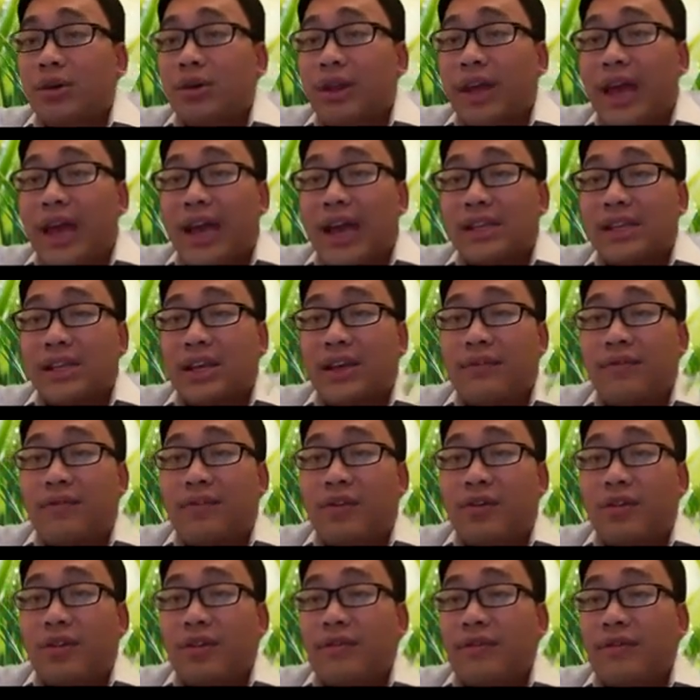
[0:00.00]
they're asking for
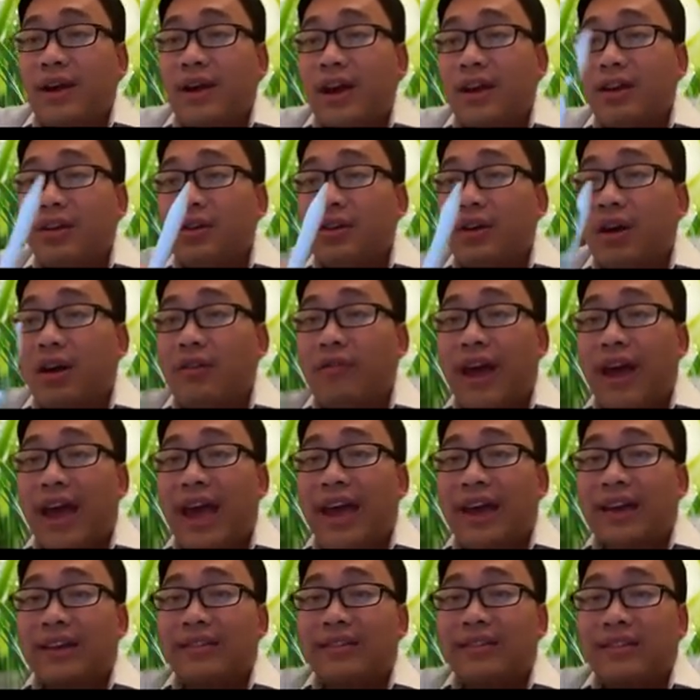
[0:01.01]
the value of
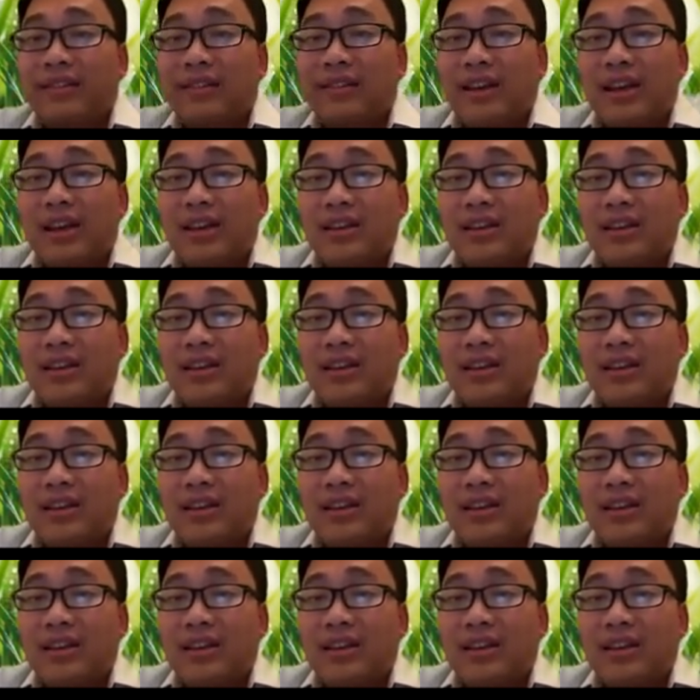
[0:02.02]
x.